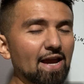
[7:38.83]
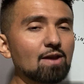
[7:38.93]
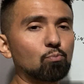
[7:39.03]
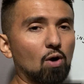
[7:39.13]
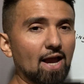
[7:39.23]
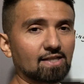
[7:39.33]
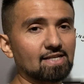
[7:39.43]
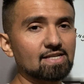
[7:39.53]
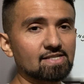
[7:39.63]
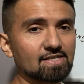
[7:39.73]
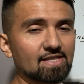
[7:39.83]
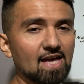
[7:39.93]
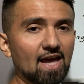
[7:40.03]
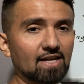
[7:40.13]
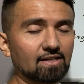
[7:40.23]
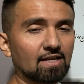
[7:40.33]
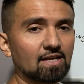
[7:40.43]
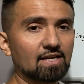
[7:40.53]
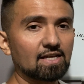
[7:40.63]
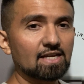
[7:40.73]
a practice that
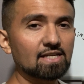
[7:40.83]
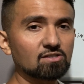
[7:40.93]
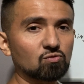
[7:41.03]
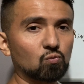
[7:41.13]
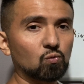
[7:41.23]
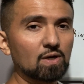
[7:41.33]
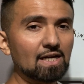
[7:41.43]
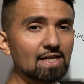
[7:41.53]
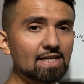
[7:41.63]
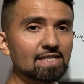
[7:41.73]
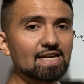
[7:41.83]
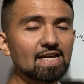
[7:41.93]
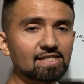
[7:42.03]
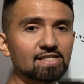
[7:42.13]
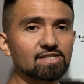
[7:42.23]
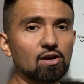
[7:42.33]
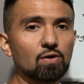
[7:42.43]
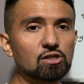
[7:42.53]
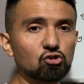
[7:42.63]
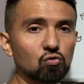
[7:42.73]
is really
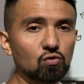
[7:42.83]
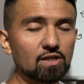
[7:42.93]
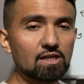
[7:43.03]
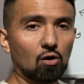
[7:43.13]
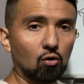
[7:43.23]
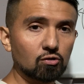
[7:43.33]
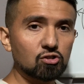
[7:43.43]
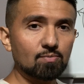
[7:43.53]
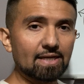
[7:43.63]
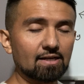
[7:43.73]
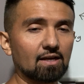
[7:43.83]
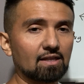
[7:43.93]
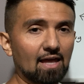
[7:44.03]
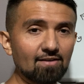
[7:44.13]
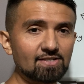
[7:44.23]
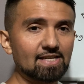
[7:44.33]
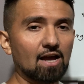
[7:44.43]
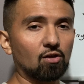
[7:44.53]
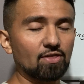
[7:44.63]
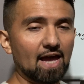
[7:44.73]
necessary to the ultimate
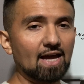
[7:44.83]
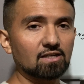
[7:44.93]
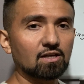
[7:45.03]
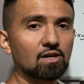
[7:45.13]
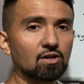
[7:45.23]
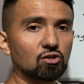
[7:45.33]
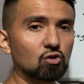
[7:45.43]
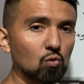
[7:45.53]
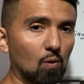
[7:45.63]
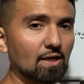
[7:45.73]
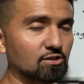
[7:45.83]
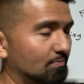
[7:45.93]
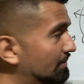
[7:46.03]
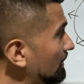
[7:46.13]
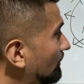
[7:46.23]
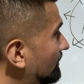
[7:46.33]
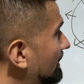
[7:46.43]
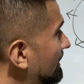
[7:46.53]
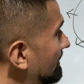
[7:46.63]
lifestyle that you want to build?